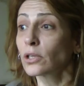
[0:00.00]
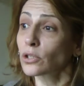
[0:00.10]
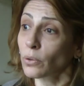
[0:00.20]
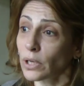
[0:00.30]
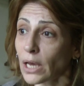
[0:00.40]

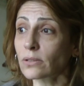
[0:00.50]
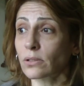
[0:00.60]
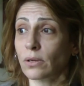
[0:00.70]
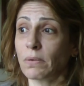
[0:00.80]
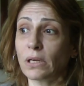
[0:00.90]
So
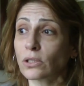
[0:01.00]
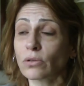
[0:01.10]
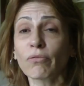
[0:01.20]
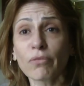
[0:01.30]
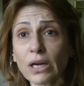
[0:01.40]
yes, I mean, it's
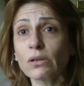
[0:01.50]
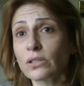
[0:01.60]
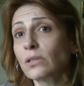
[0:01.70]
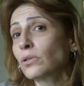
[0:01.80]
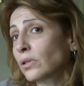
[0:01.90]
a very
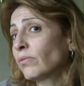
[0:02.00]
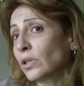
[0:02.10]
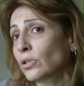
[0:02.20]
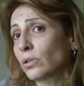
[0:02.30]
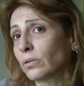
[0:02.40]
sensitive
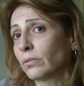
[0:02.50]
issue.